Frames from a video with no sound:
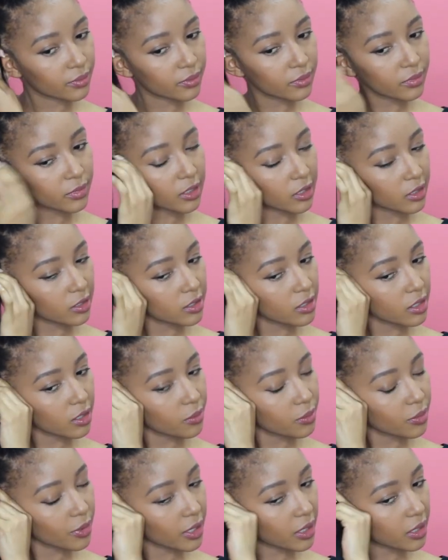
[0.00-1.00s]
I'm gonna start
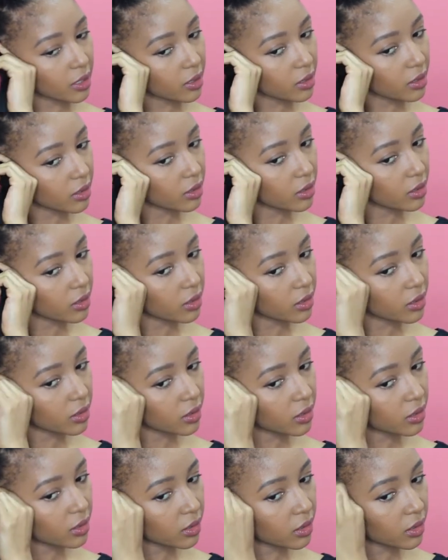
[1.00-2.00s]
braiding
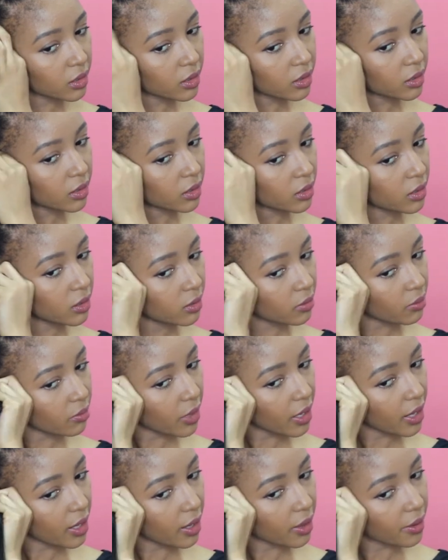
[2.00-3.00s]

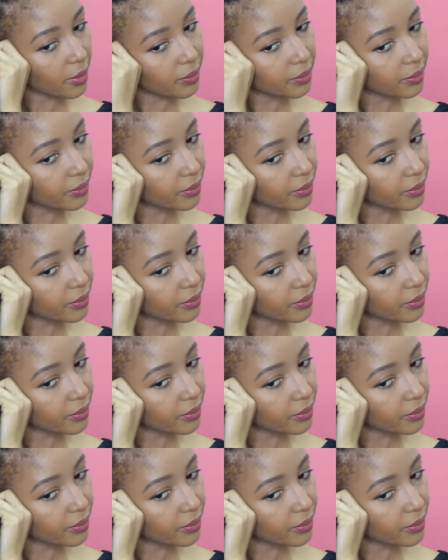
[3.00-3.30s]
my hair.